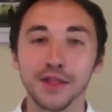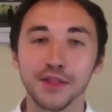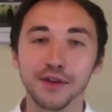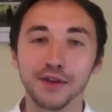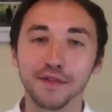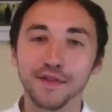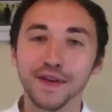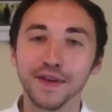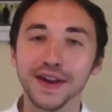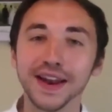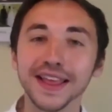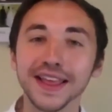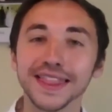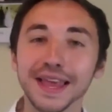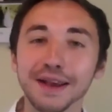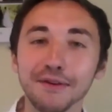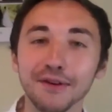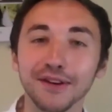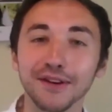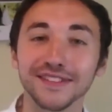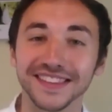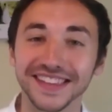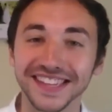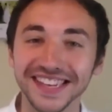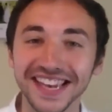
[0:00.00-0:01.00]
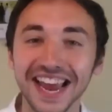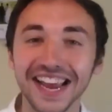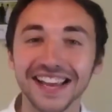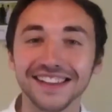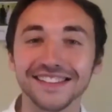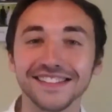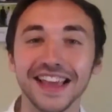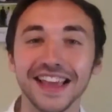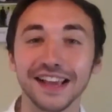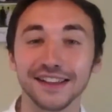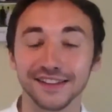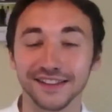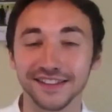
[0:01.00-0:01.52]
The funny thing was the
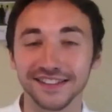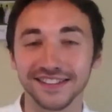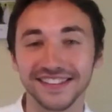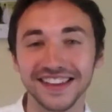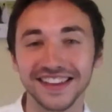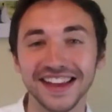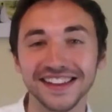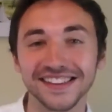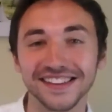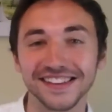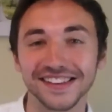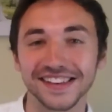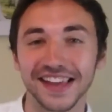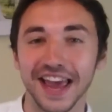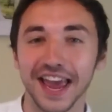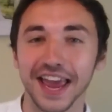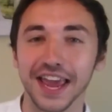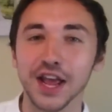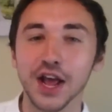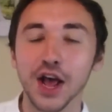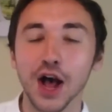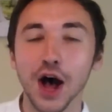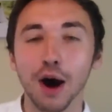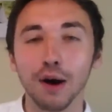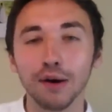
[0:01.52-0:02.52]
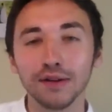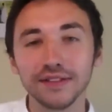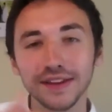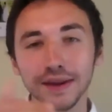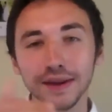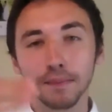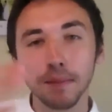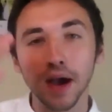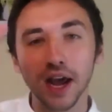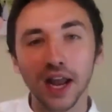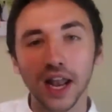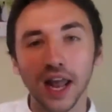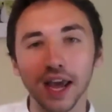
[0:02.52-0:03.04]
next day, so Saturday, I was
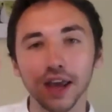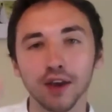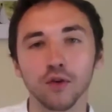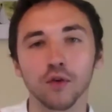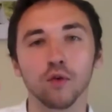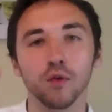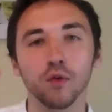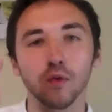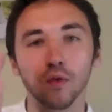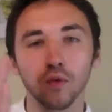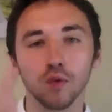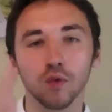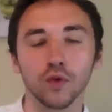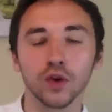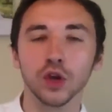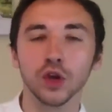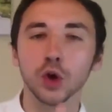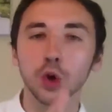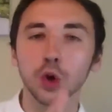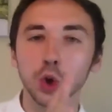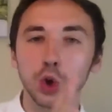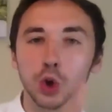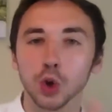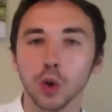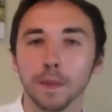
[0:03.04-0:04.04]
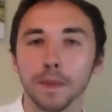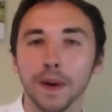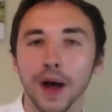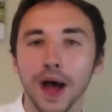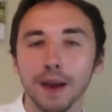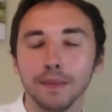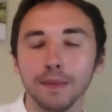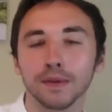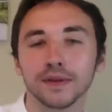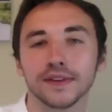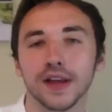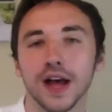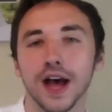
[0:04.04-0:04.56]
in my like usual
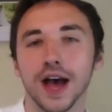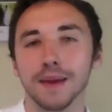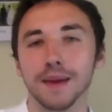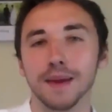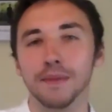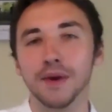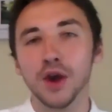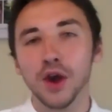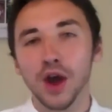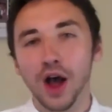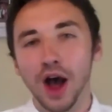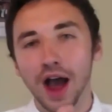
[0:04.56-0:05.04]
Bible time.